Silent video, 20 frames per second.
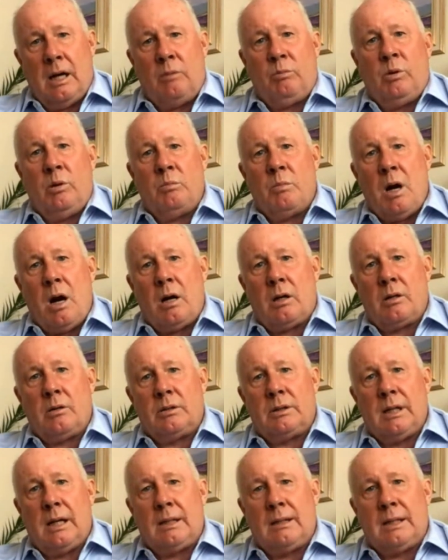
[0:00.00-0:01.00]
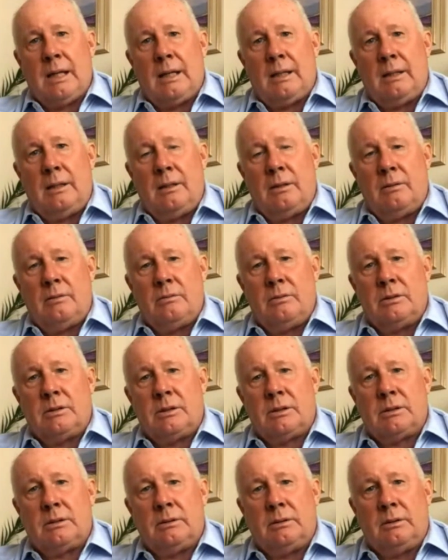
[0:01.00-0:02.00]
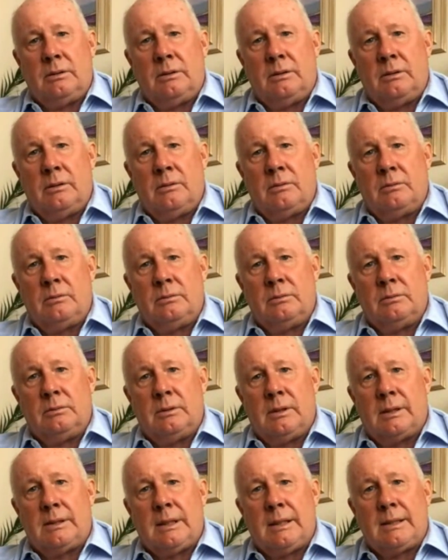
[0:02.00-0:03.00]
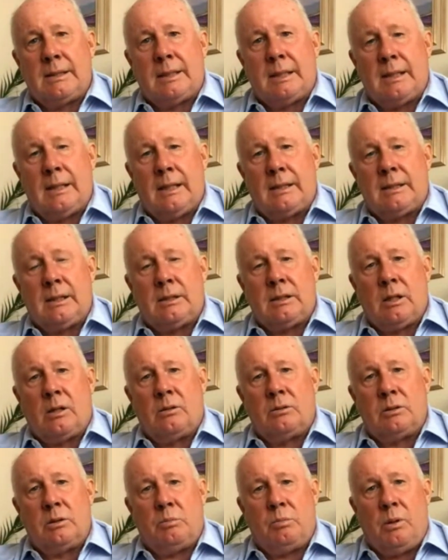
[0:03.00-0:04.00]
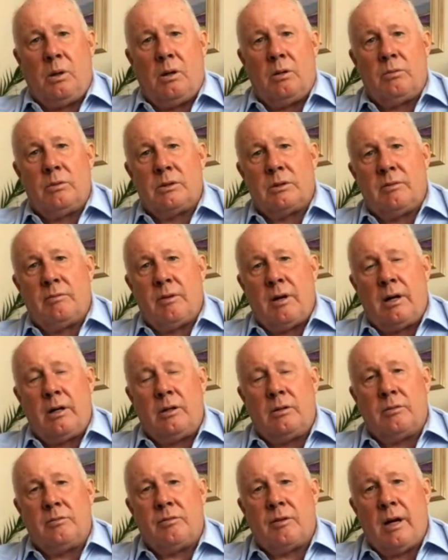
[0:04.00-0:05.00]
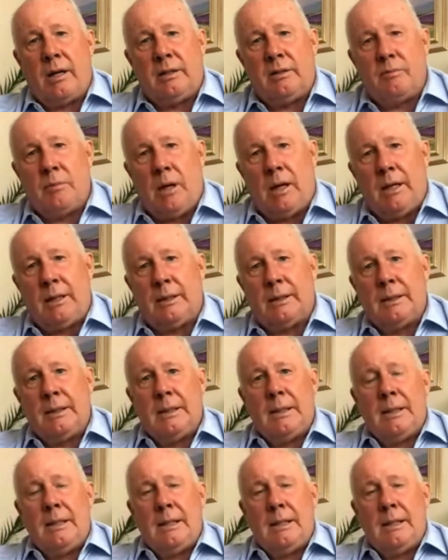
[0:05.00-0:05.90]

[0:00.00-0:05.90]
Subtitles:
And with Marco Tardelli, who, as I told you, Paul, was a very good friend of mine.